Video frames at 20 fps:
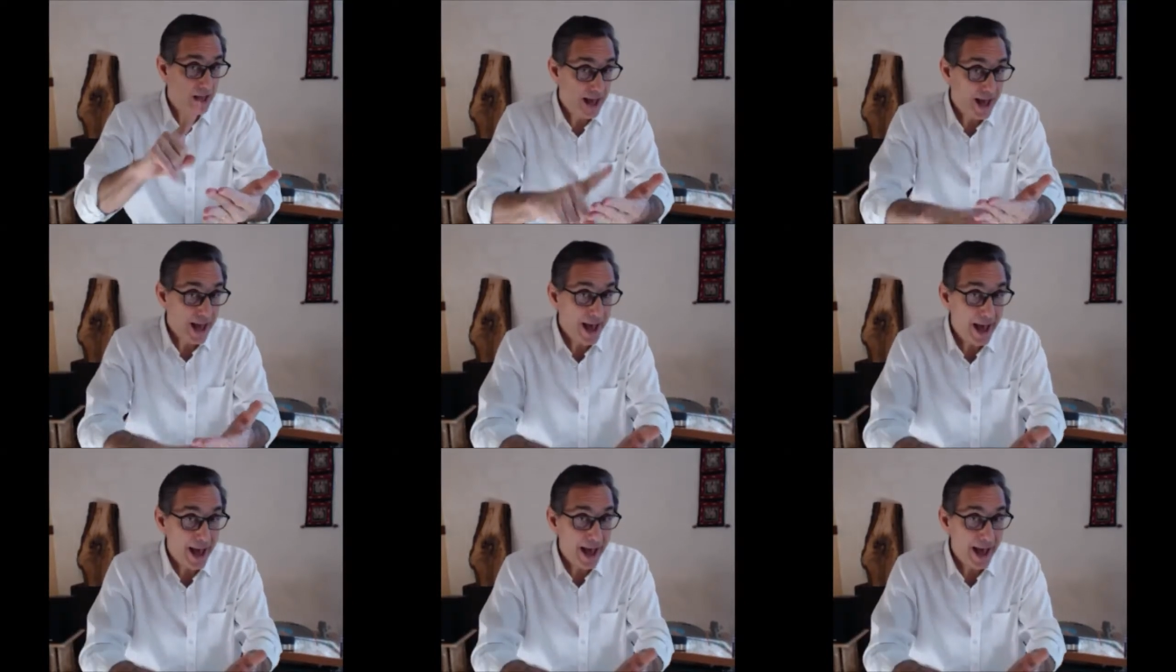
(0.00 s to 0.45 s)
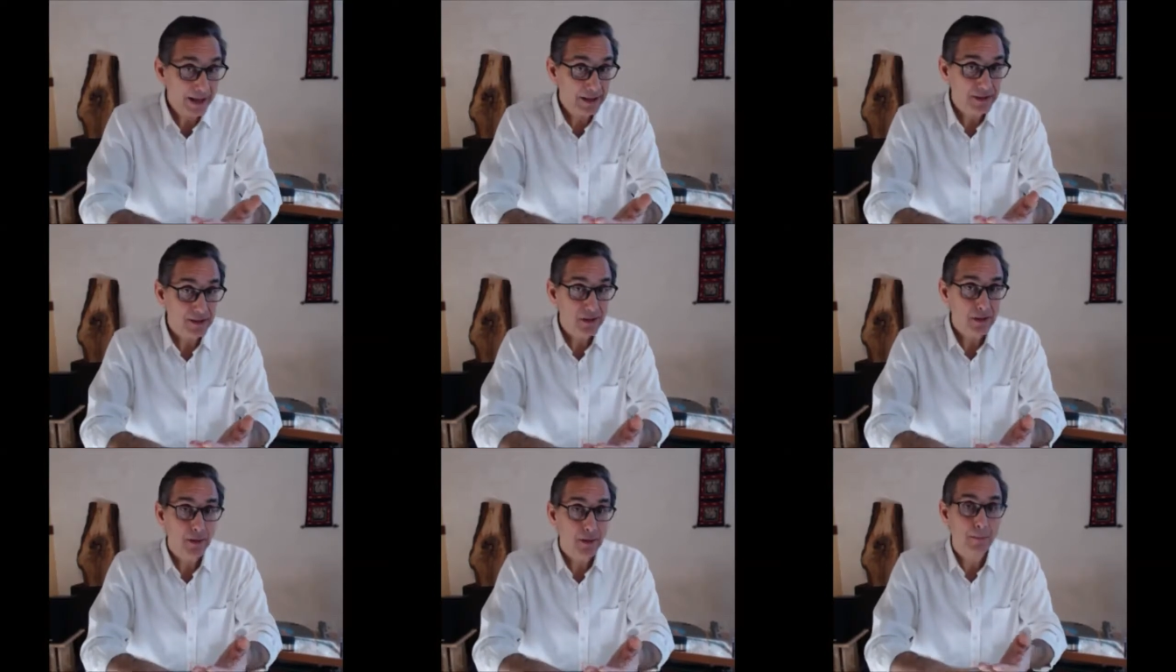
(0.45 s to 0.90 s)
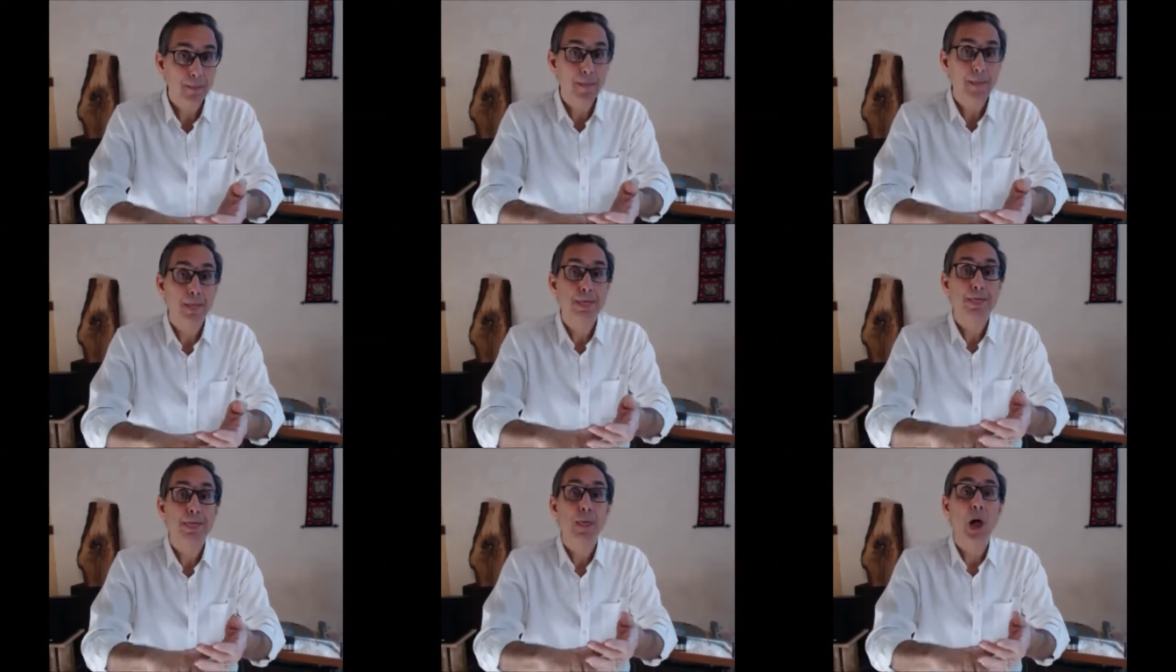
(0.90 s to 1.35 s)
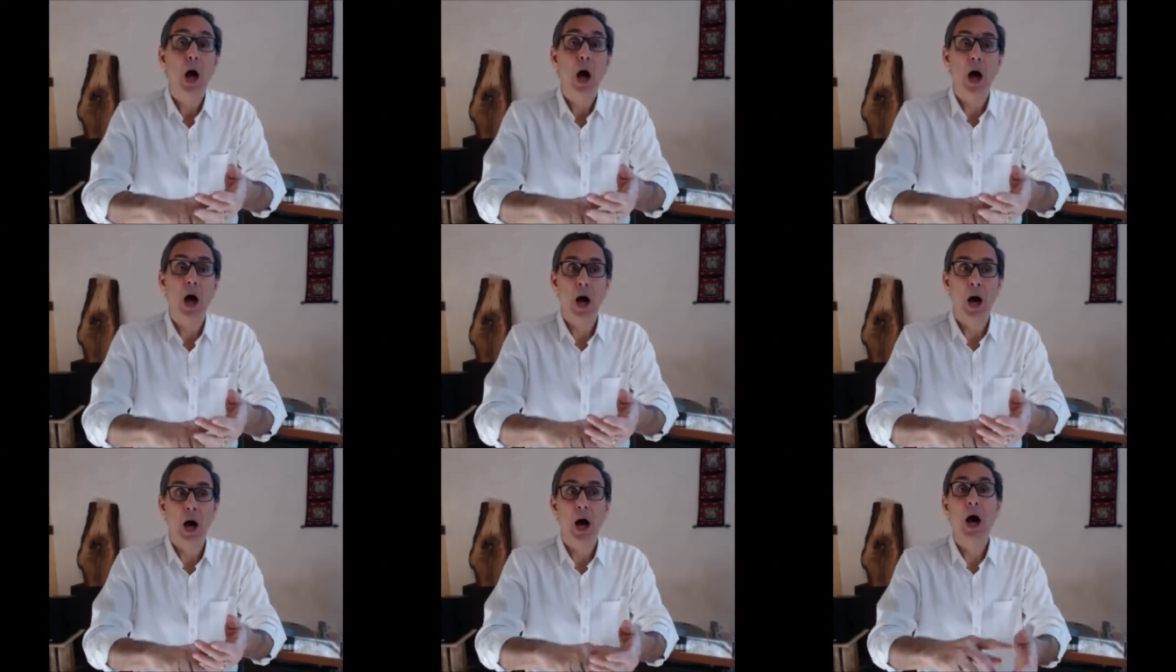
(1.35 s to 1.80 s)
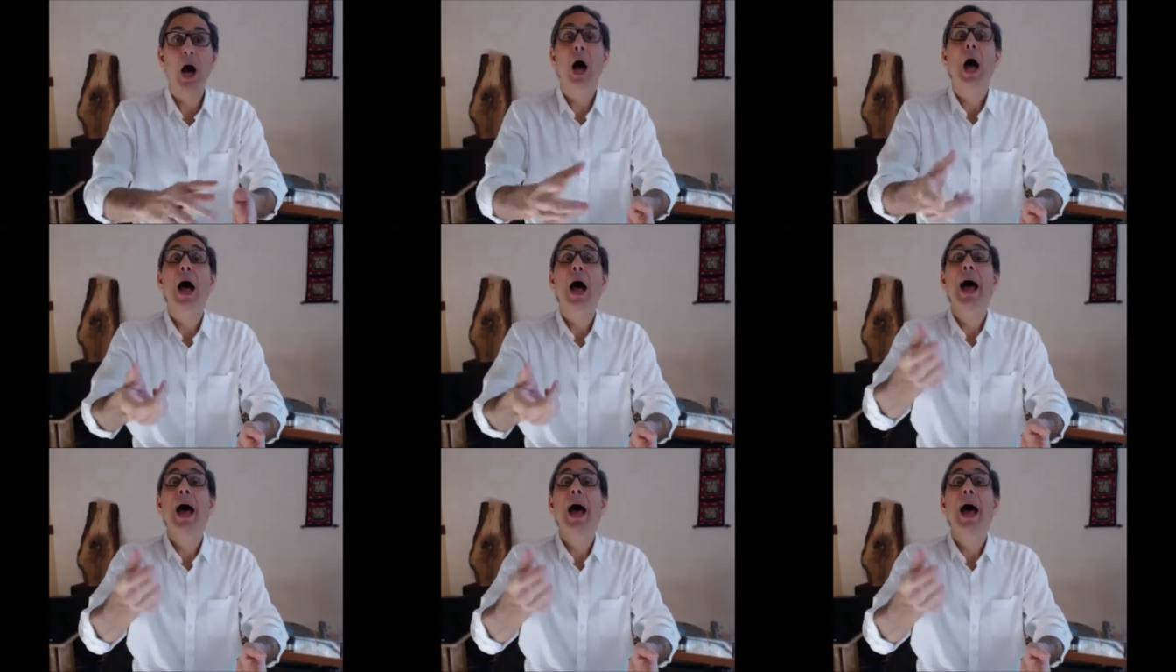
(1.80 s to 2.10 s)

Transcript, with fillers: and uh,